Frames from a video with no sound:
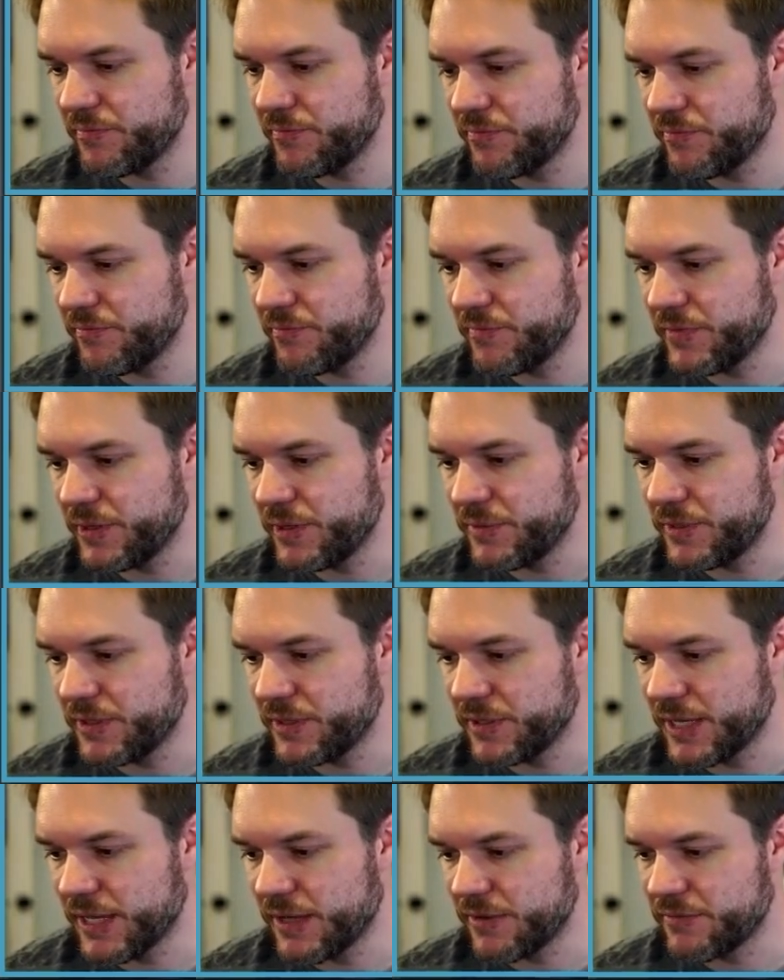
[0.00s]
maybe
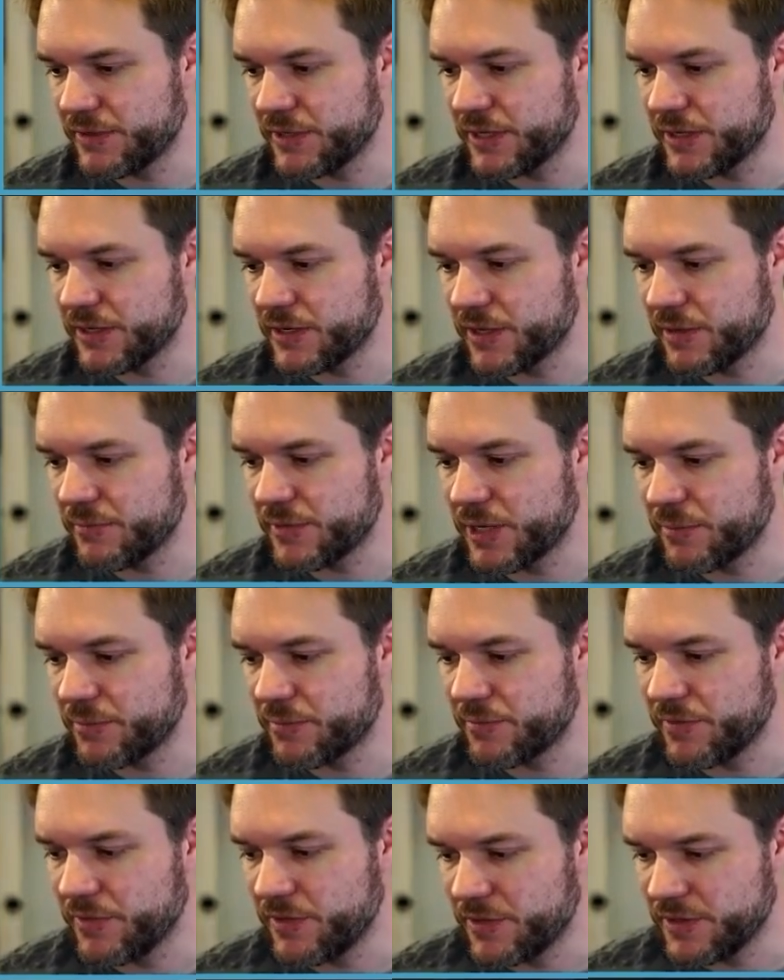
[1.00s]
having it come up
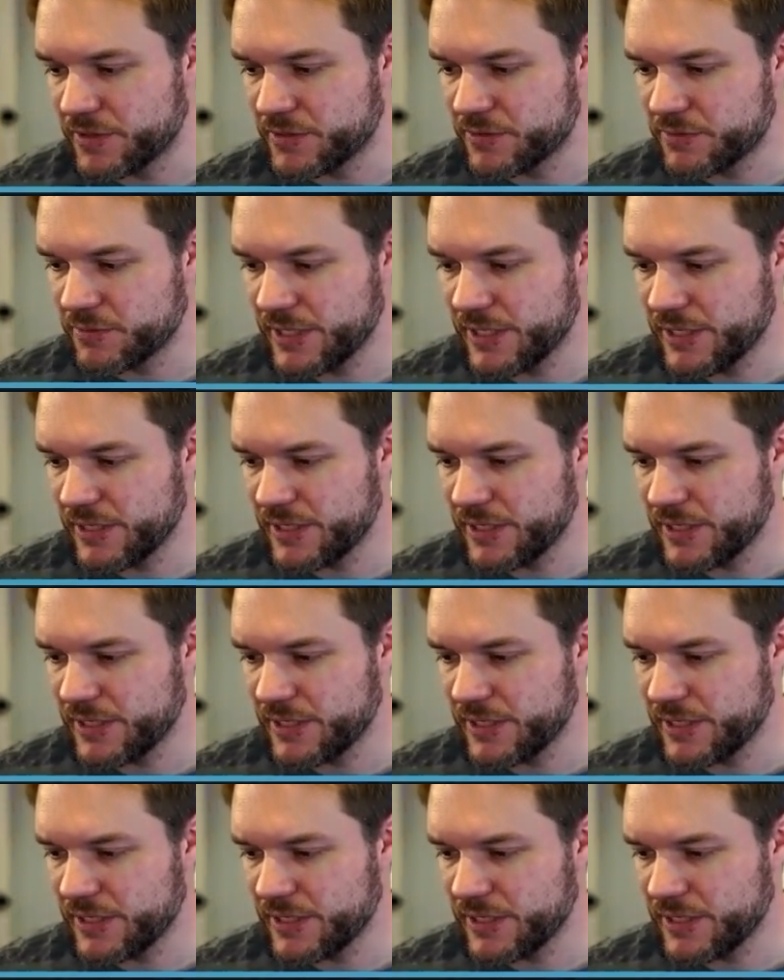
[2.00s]
this way